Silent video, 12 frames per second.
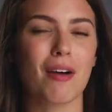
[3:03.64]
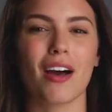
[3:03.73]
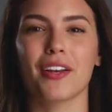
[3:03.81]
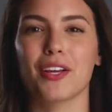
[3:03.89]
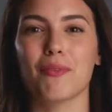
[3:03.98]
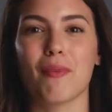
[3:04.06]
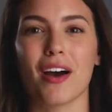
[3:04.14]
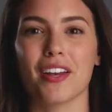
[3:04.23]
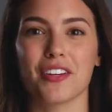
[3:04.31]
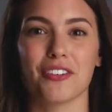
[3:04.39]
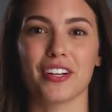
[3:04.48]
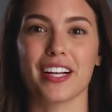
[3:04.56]
audio
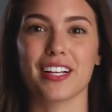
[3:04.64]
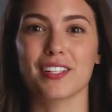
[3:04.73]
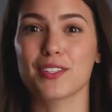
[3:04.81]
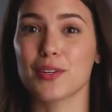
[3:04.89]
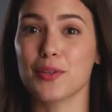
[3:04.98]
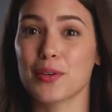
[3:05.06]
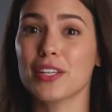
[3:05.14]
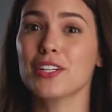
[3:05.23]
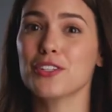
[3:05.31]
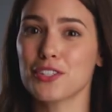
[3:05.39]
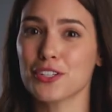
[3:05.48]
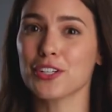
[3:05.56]
monitoring, so you can
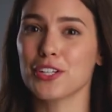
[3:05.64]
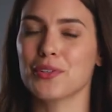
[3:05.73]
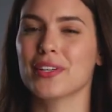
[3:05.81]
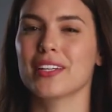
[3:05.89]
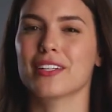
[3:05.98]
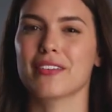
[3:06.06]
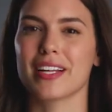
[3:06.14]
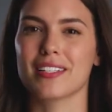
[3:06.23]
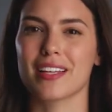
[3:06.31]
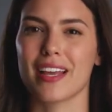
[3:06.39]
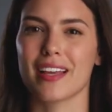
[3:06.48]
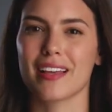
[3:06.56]
ensure you get a great
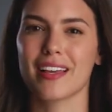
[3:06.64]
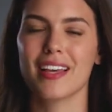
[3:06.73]
take.